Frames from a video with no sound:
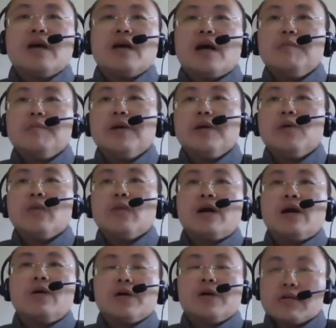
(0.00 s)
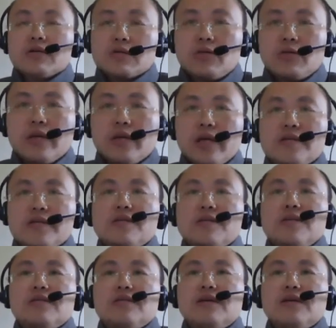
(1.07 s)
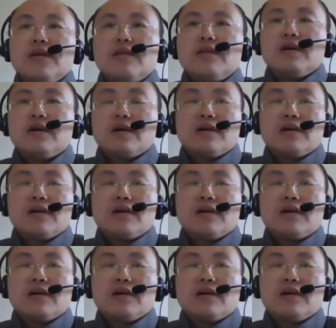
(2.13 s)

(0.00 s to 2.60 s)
And meanwhile, we also release it in